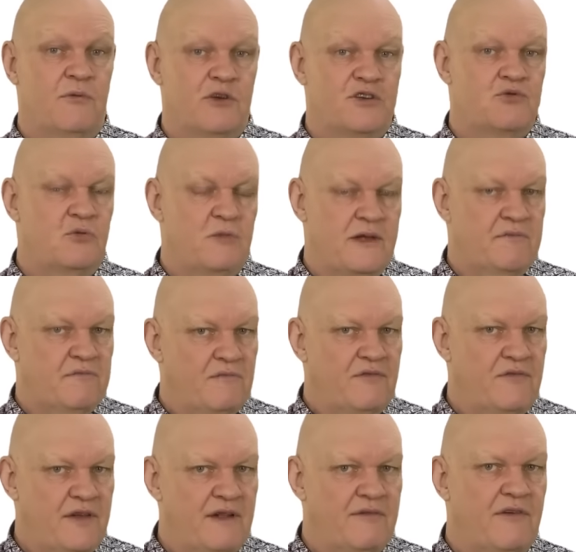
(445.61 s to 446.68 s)
which will be
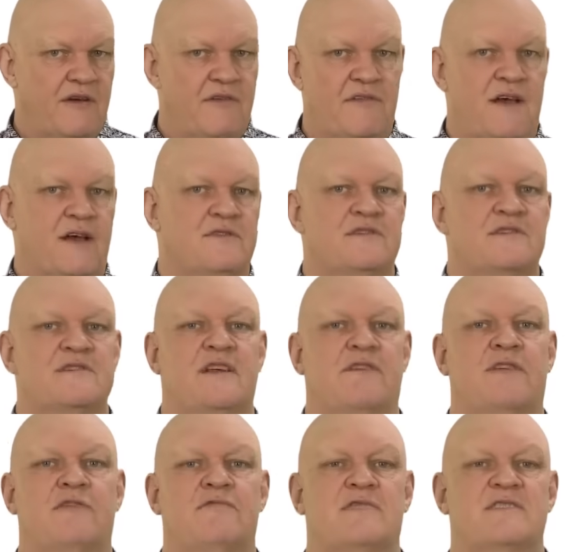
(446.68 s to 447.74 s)

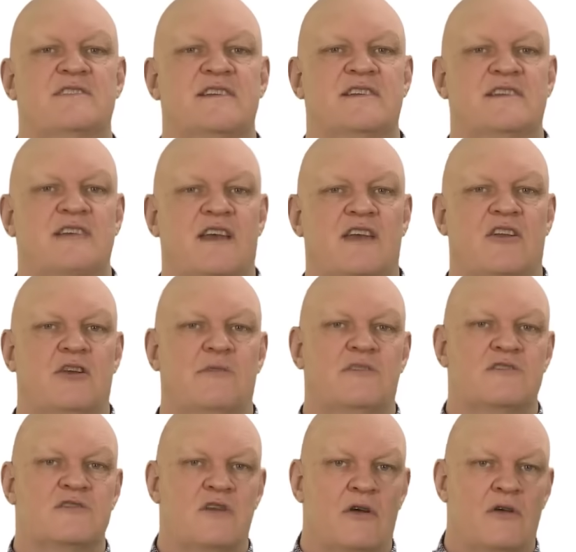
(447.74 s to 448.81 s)
35,768
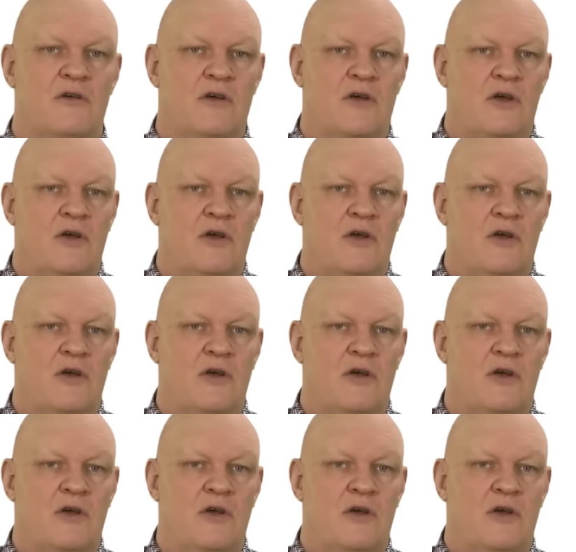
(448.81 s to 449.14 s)
kilometers long